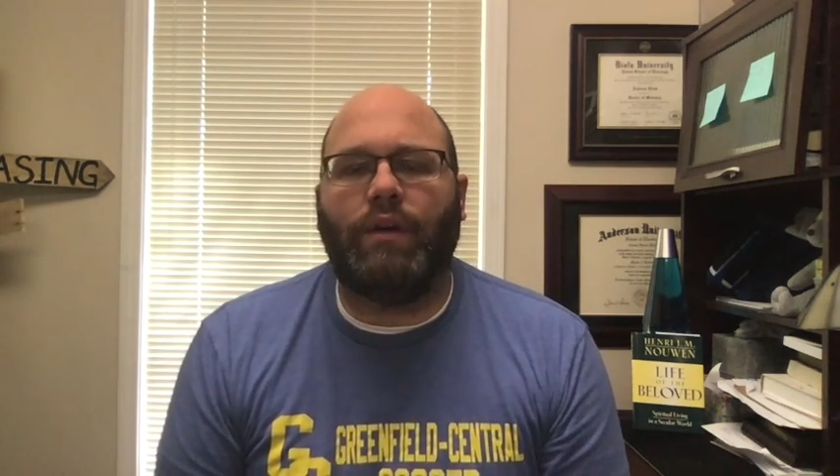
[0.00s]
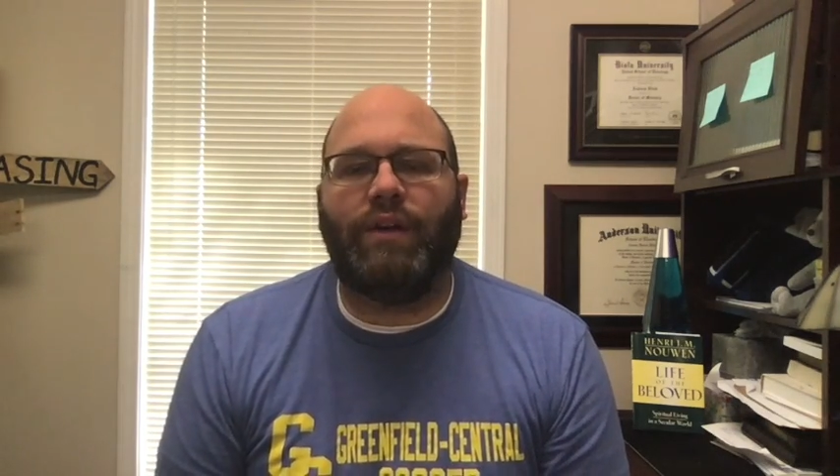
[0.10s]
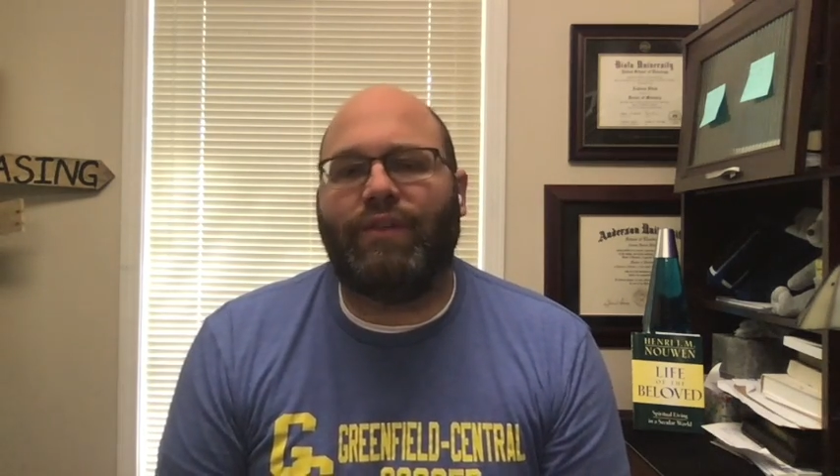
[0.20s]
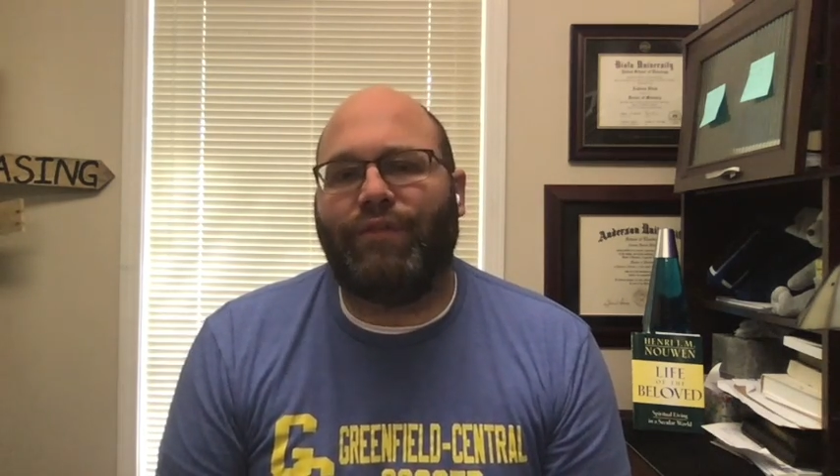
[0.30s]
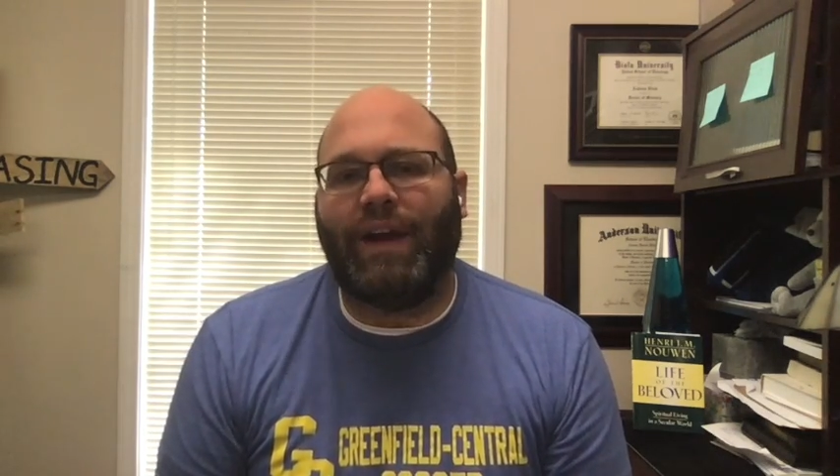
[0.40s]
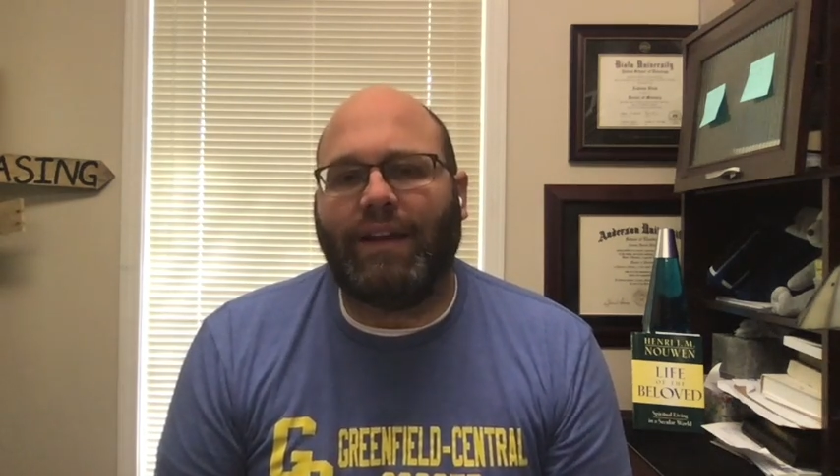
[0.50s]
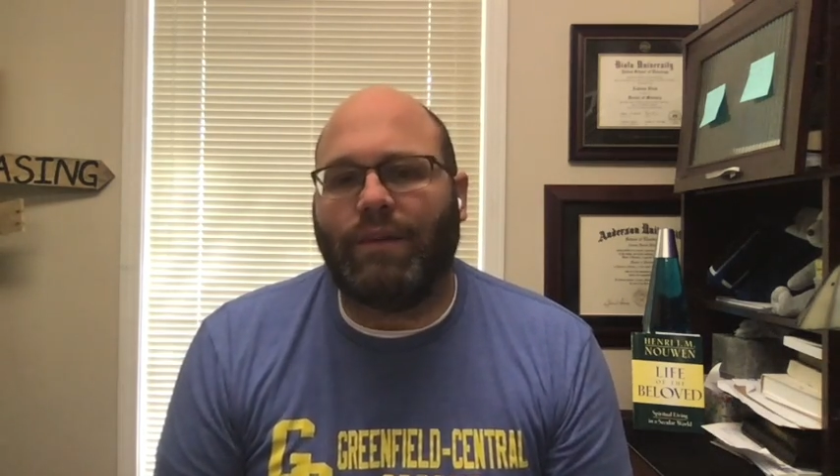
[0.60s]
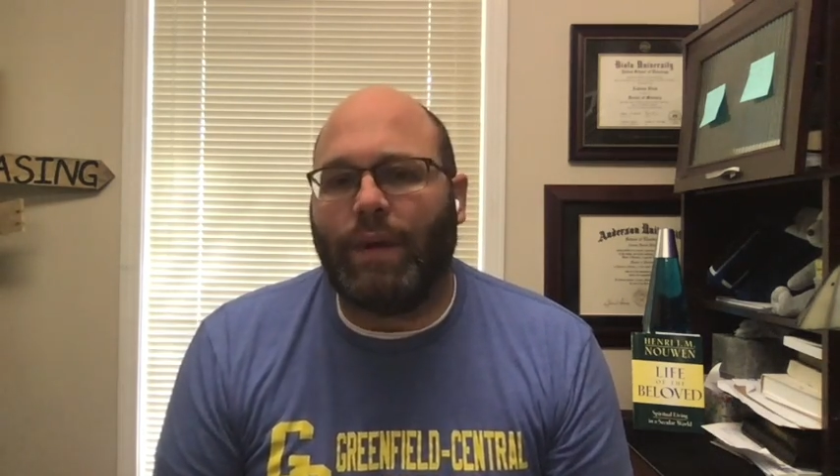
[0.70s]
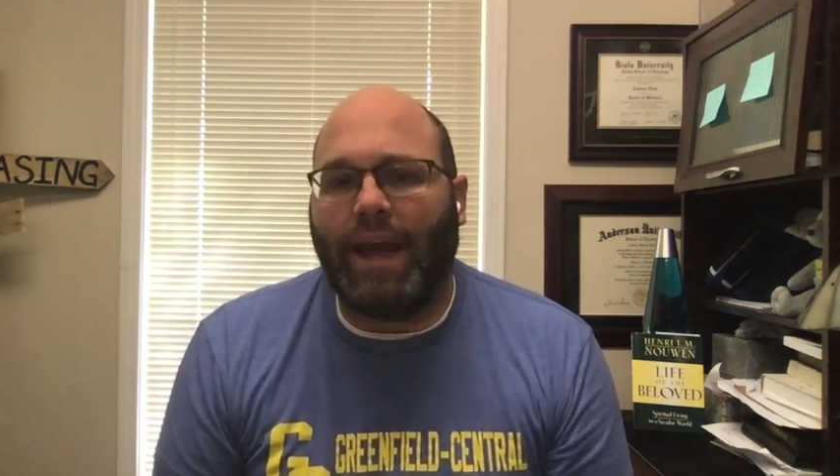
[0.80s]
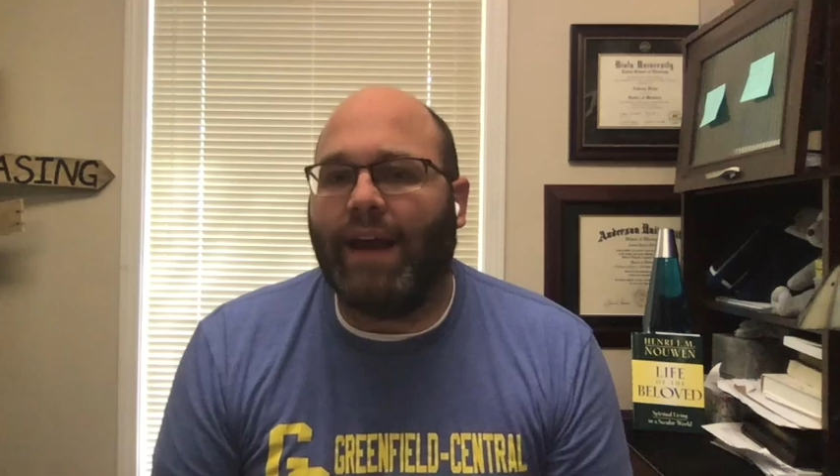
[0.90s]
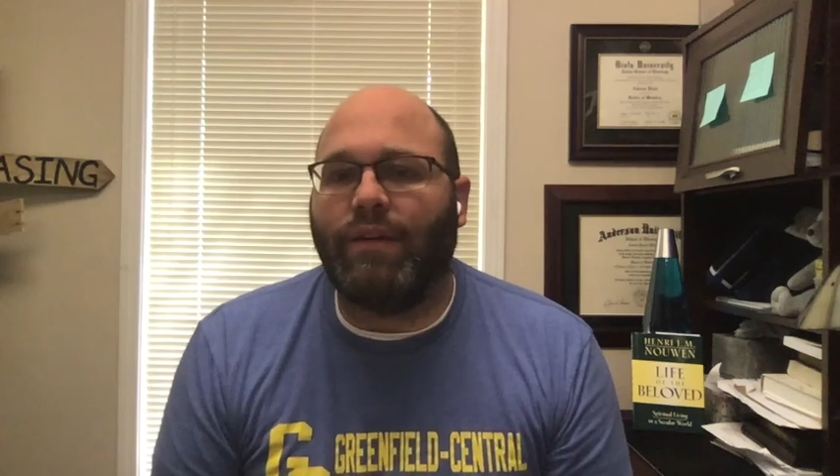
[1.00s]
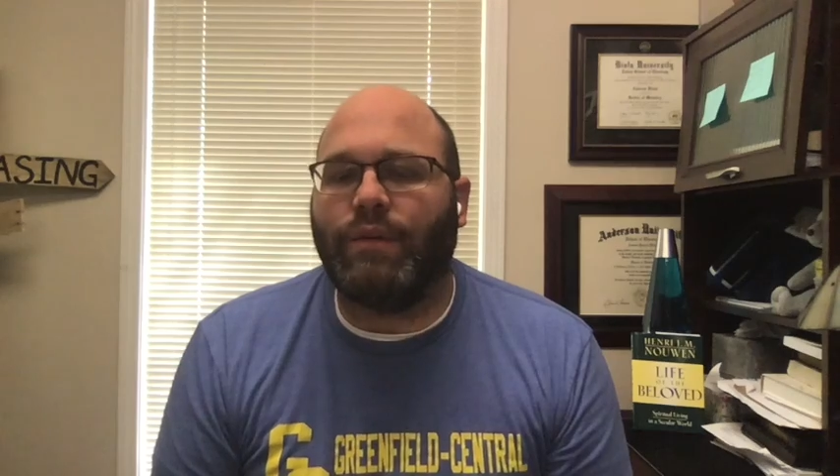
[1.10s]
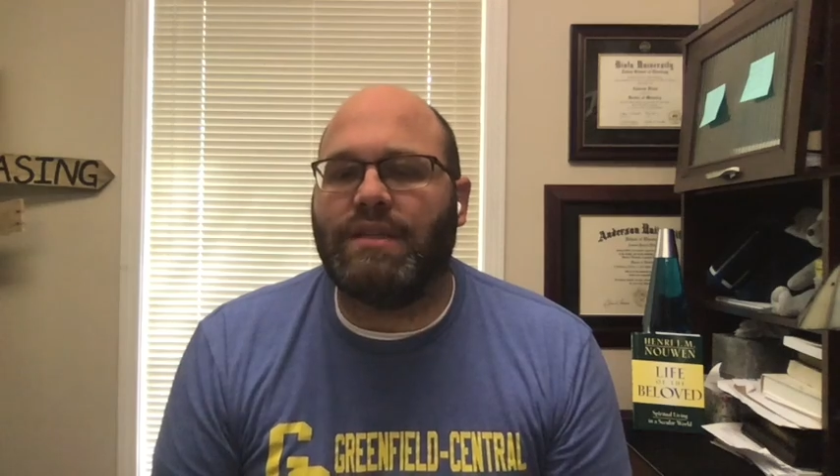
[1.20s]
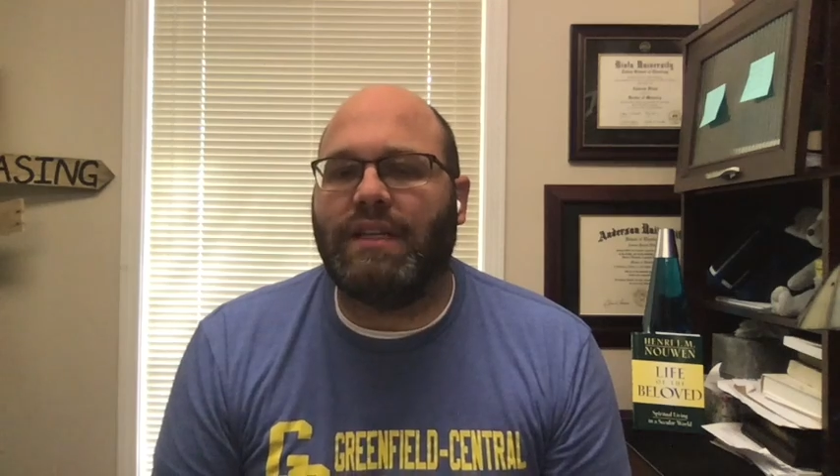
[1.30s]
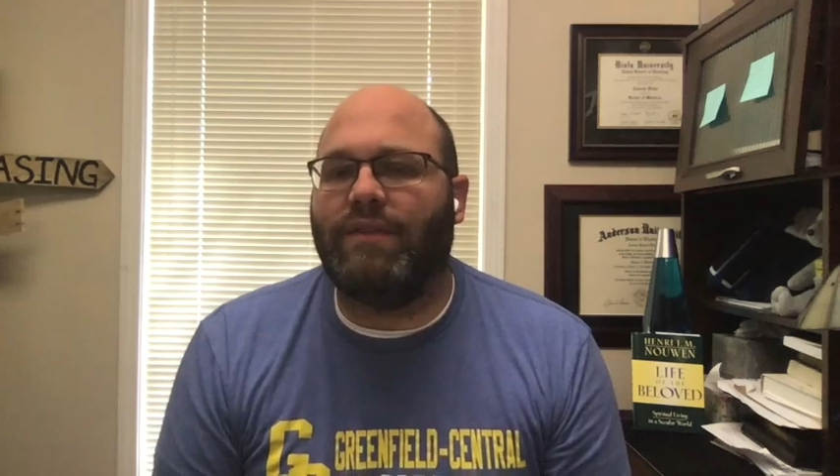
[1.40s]
if the fact that we hadn't
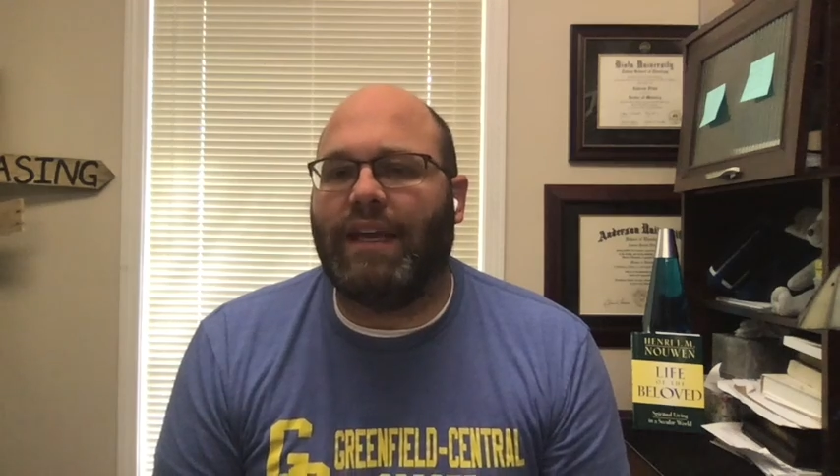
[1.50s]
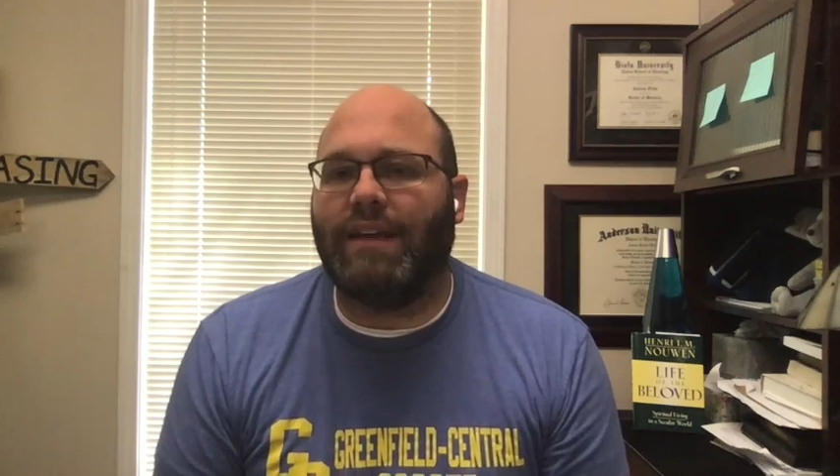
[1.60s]
received the